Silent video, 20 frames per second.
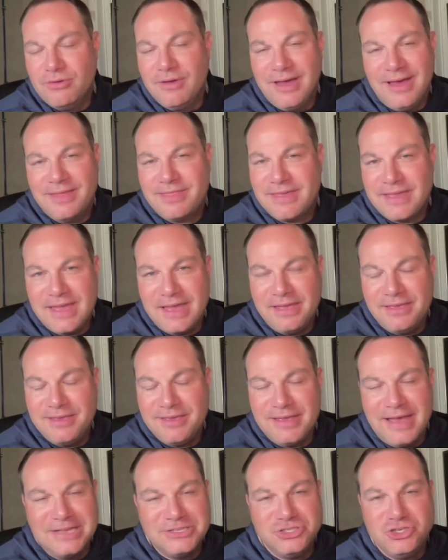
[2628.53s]
I think,
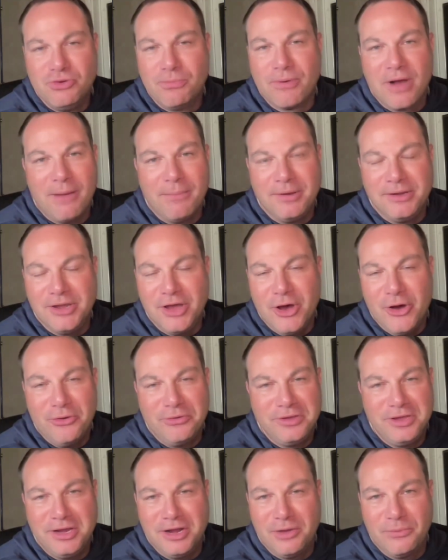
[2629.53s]
as you probably know,
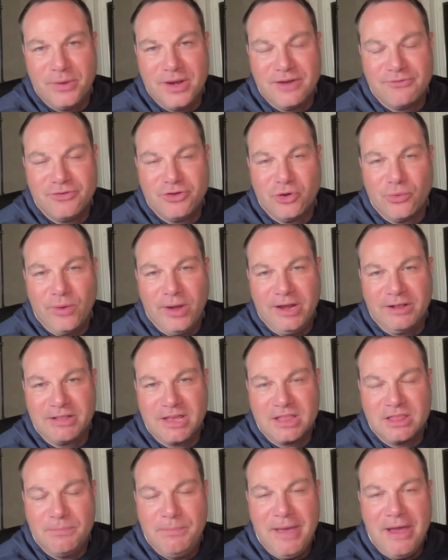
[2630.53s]
whenever you're reading
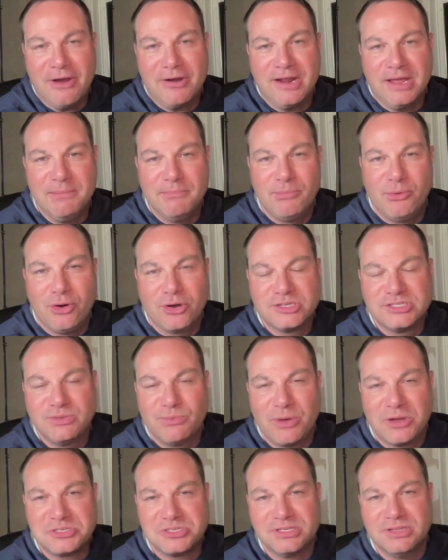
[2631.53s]
like the parenting books and
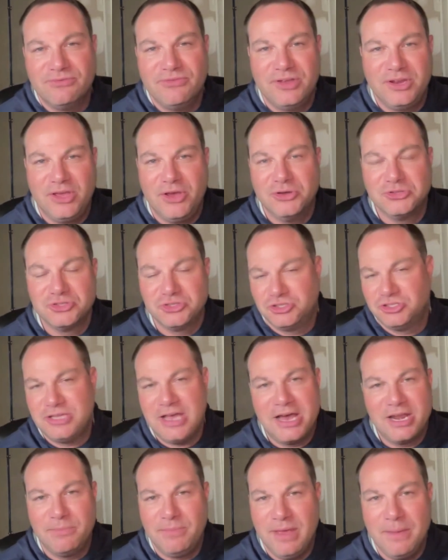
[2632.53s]
watching the videos on just
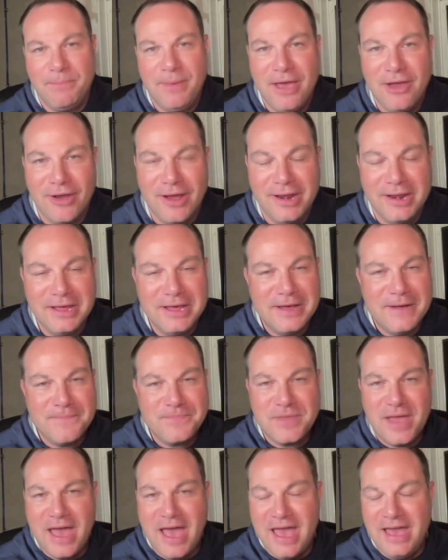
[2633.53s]
how to be a parent,
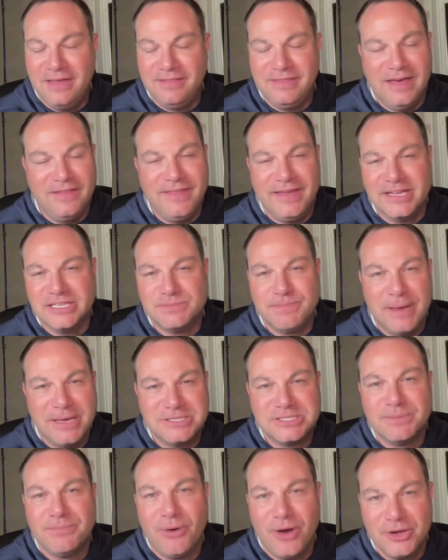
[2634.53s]
I think it's
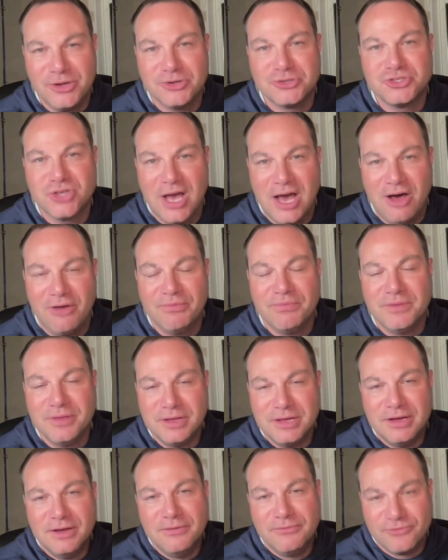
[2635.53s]
based upon your child
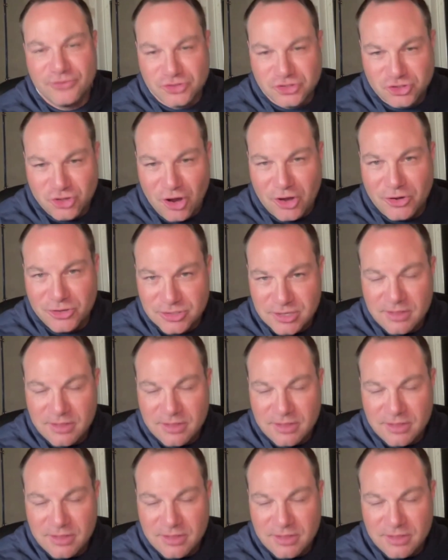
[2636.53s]
for starters.